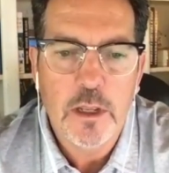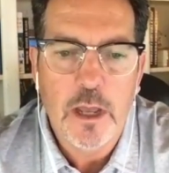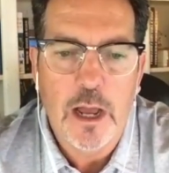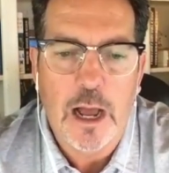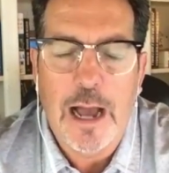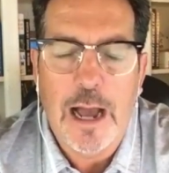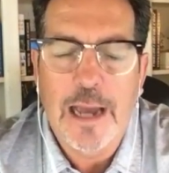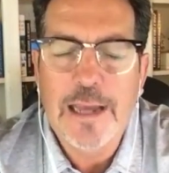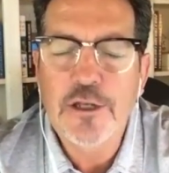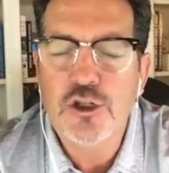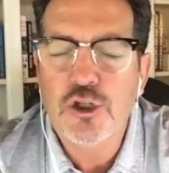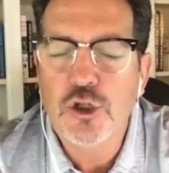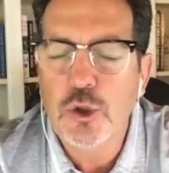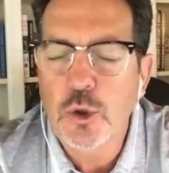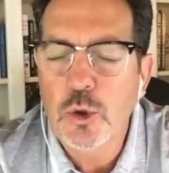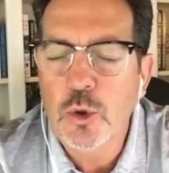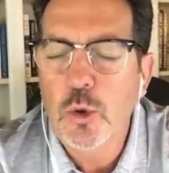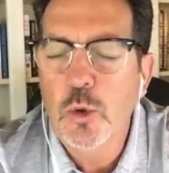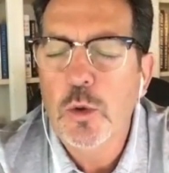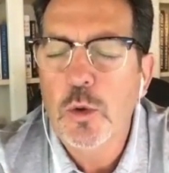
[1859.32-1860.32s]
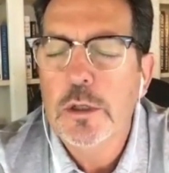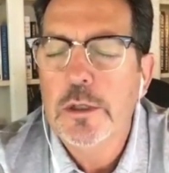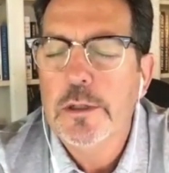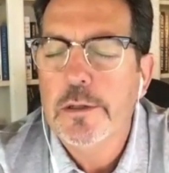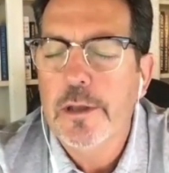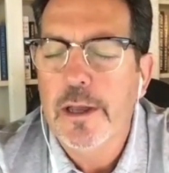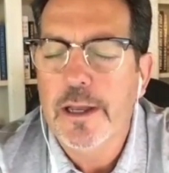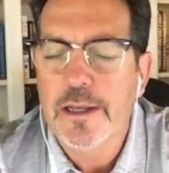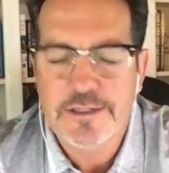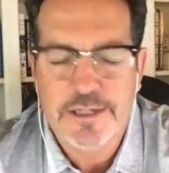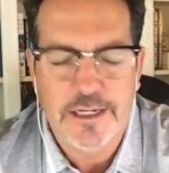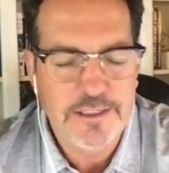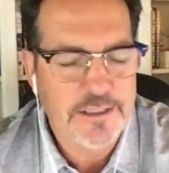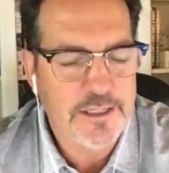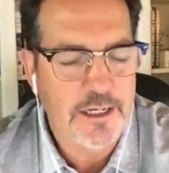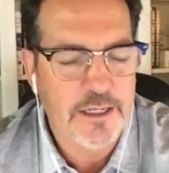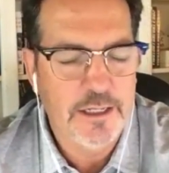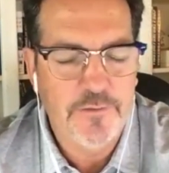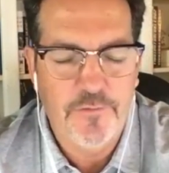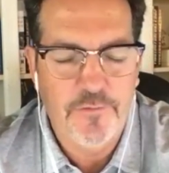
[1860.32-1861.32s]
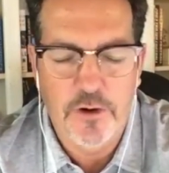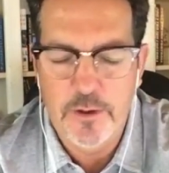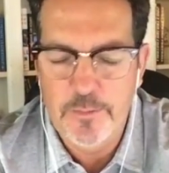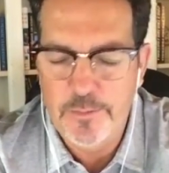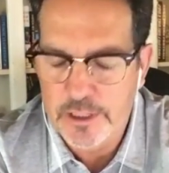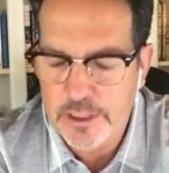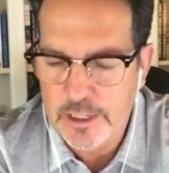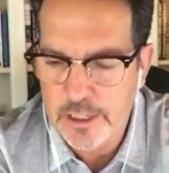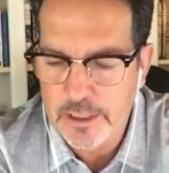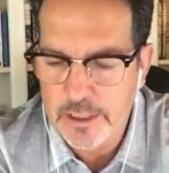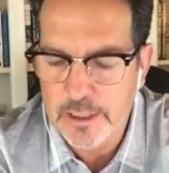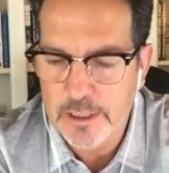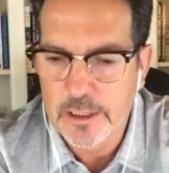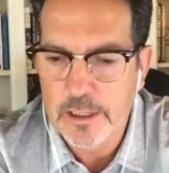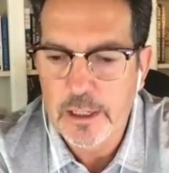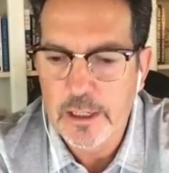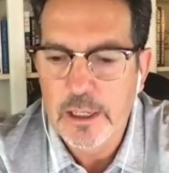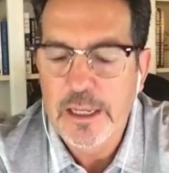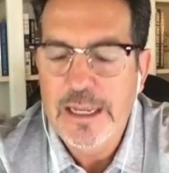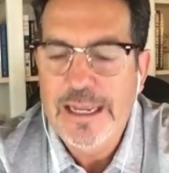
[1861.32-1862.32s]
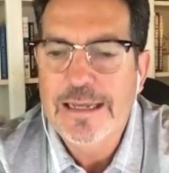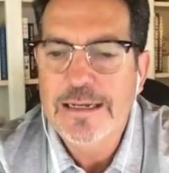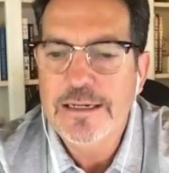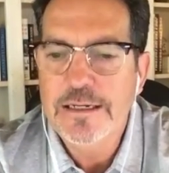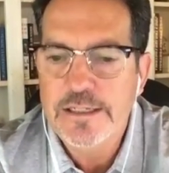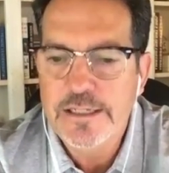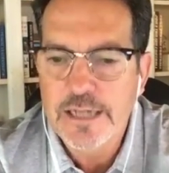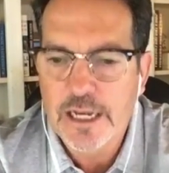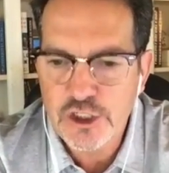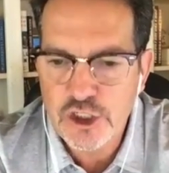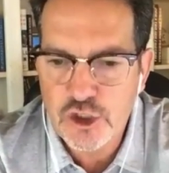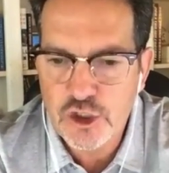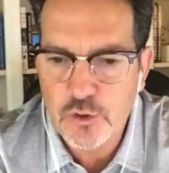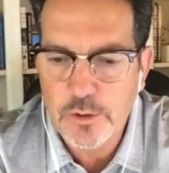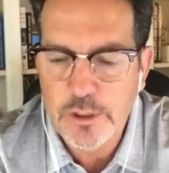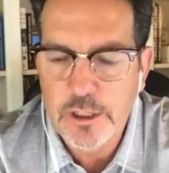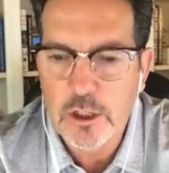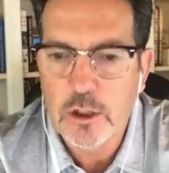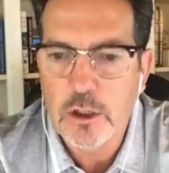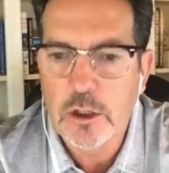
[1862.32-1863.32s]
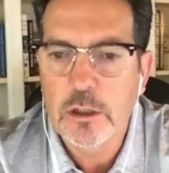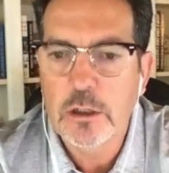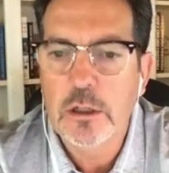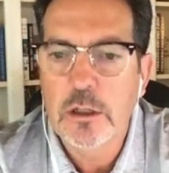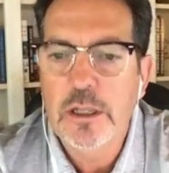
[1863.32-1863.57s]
I do, as I said at the very beginning, industrial,